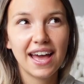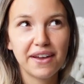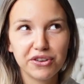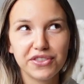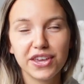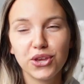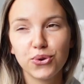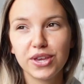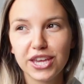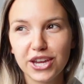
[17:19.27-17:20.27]
Everything
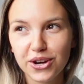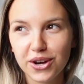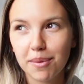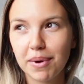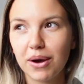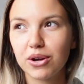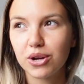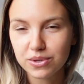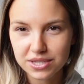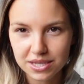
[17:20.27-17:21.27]
you hear about
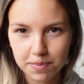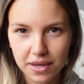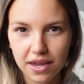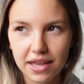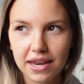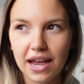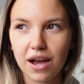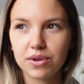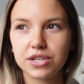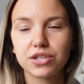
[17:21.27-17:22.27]
co-sleeping and
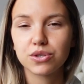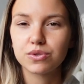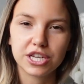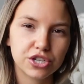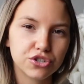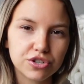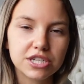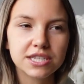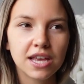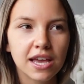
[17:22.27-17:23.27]
how it is so
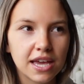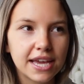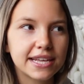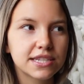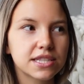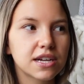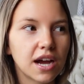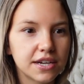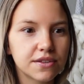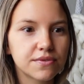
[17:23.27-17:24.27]
dangerous is
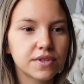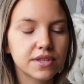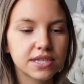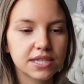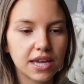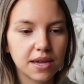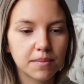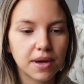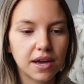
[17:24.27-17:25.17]
kind of the same.